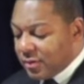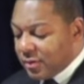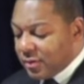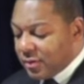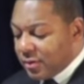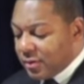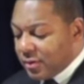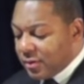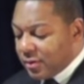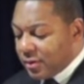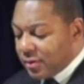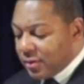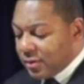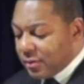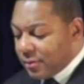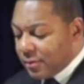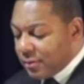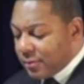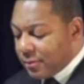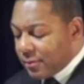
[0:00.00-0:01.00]

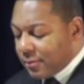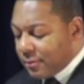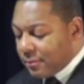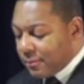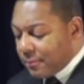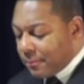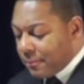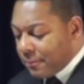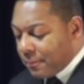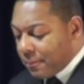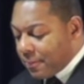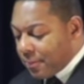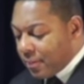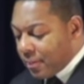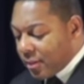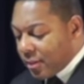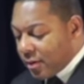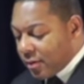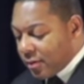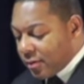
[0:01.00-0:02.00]

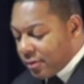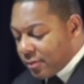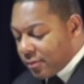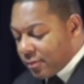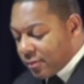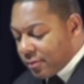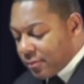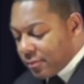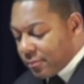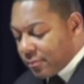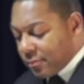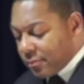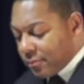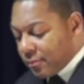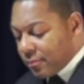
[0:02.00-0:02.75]
Nothing is said.